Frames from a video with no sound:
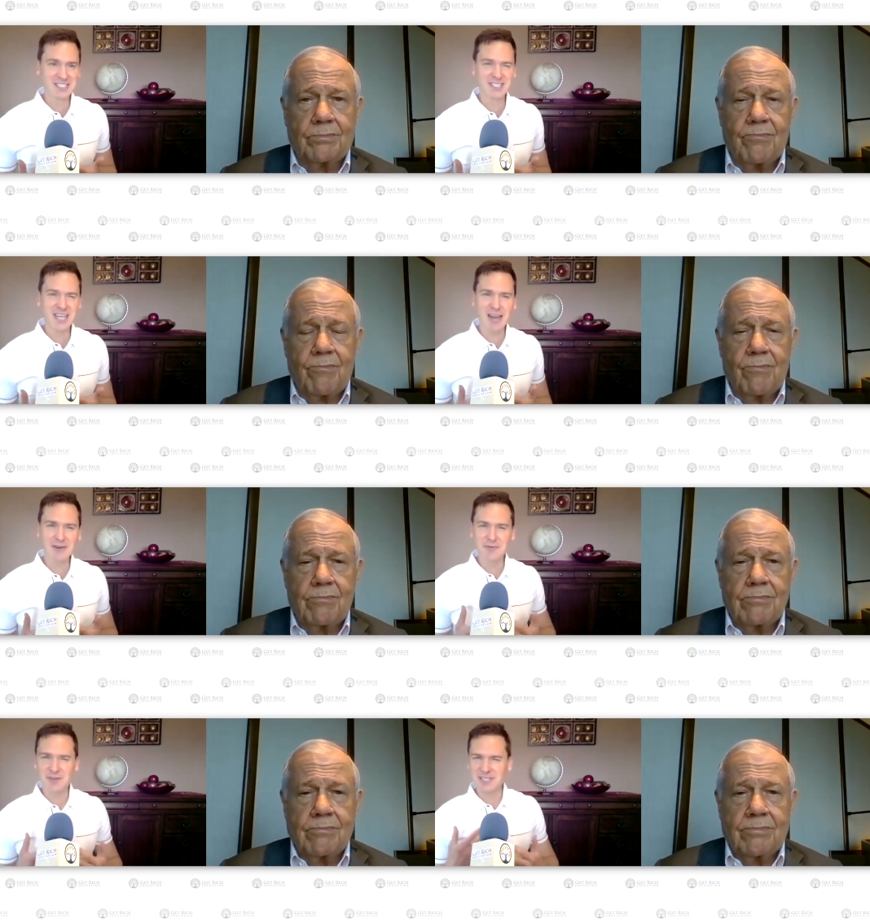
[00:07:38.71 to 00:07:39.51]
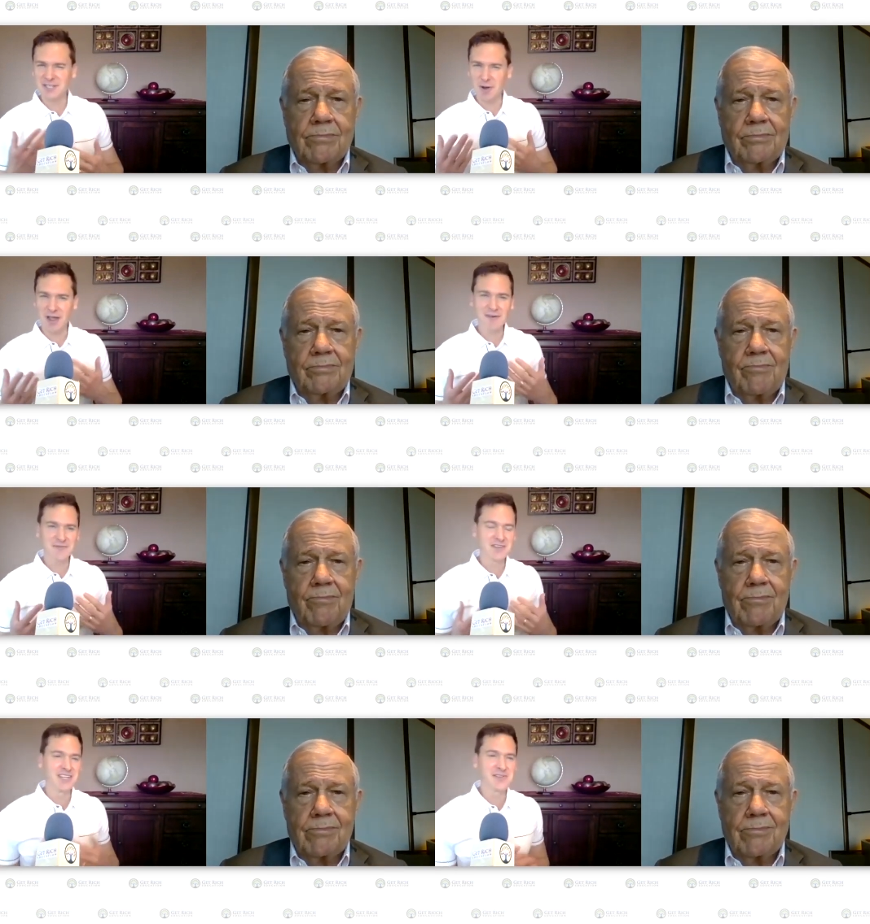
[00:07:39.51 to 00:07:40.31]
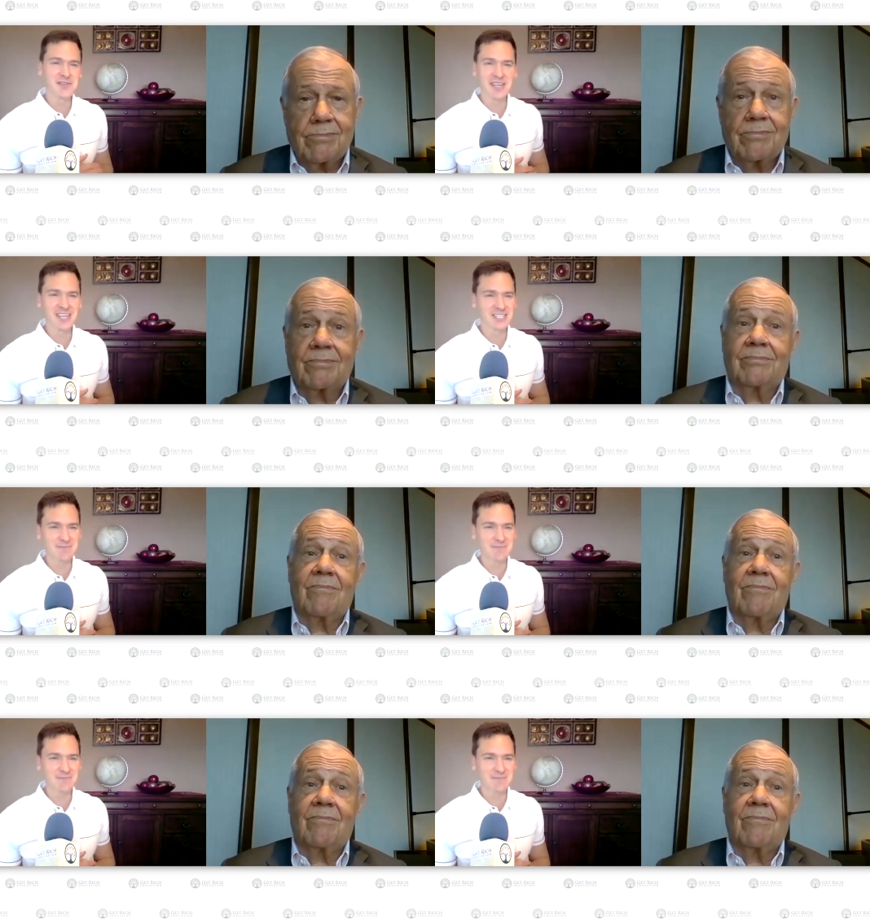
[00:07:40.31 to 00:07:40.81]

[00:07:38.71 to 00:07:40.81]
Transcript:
Speaker 1: geography, so I often think